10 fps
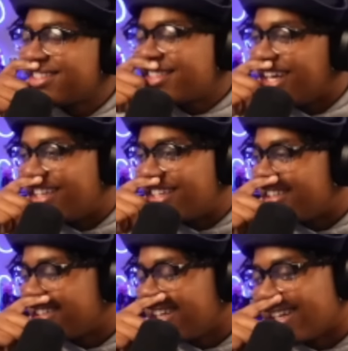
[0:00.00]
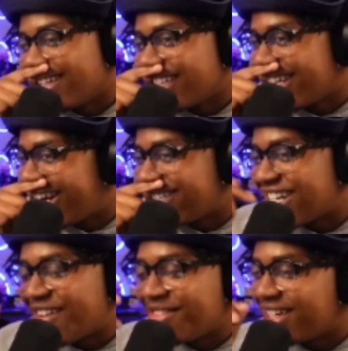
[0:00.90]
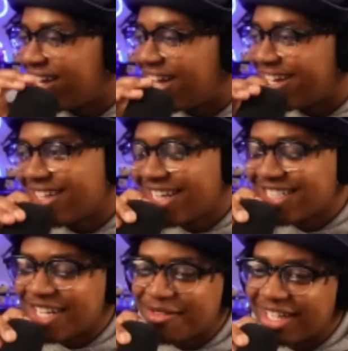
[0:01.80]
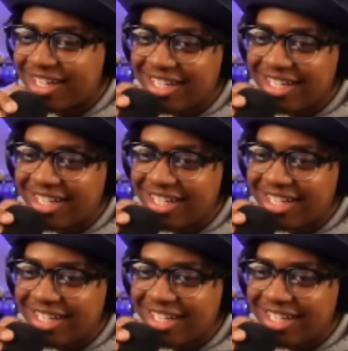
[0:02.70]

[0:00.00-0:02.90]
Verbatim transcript: Nothing. I said I'm done lying. I'm done.